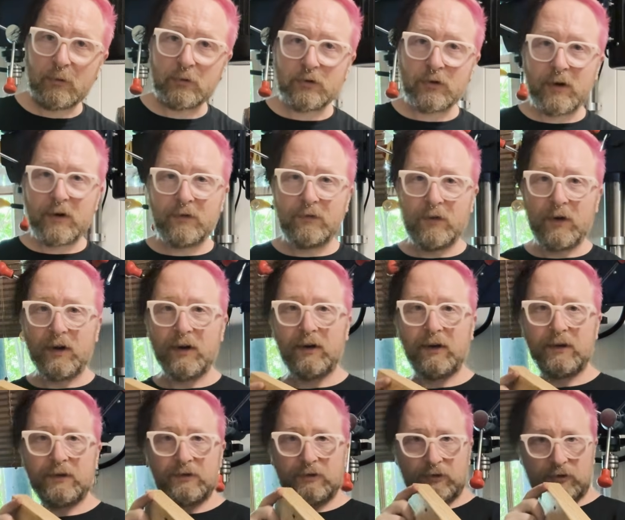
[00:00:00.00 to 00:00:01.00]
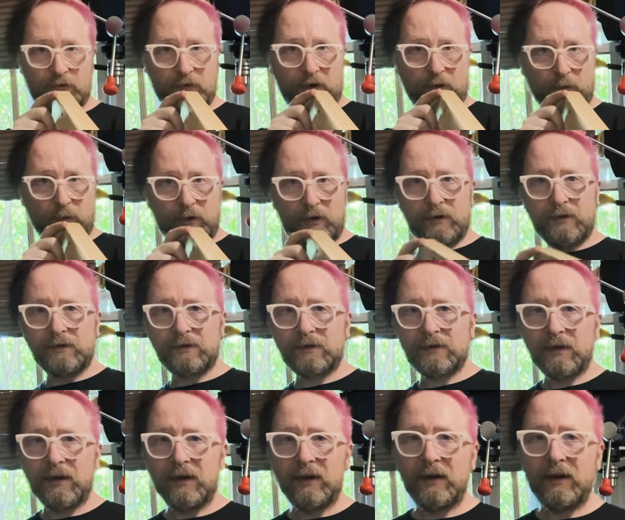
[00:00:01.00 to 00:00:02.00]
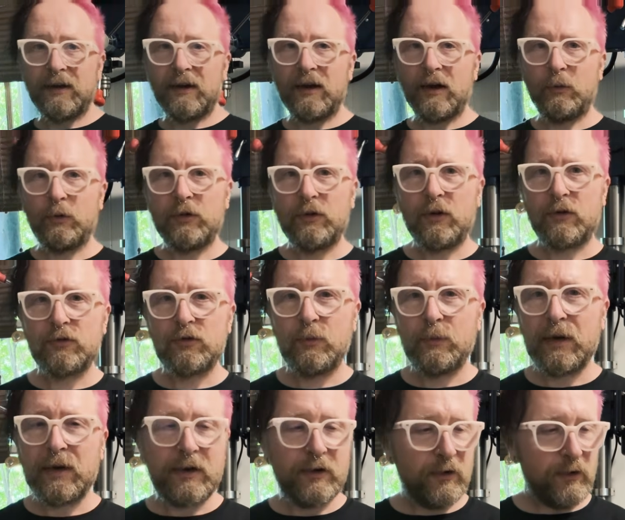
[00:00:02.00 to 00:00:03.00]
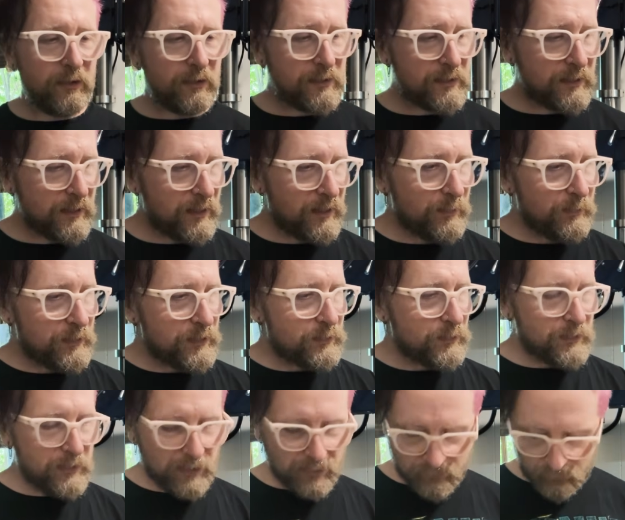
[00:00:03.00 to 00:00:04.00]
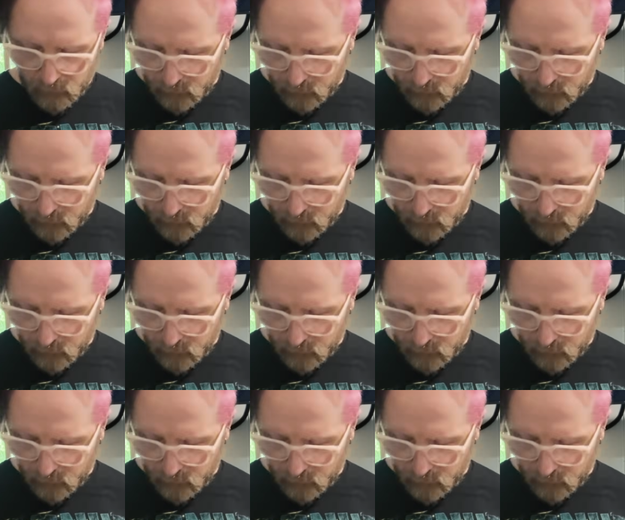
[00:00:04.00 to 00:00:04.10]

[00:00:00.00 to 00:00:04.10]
I'm trying to find nice straight ones with not too many knots in them. This one has